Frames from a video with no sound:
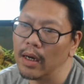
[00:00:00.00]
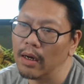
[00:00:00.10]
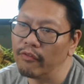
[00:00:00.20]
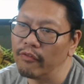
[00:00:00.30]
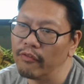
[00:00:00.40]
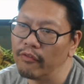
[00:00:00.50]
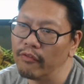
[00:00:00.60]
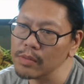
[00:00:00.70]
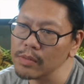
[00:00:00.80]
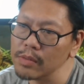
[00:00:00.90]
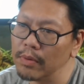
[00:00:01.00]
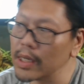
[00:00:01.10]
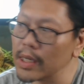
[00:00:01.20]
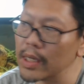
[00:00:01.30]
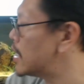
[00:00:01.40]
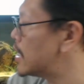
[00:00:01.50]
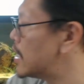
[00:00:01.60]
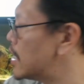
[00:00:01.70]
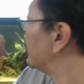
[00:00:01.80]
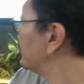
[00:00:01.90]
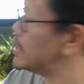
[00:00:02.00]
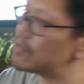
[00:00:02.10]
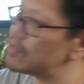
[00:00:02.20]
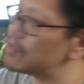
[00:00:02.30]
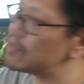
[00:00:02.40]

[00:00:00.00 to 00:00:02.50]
for most people. Because, like, this one, I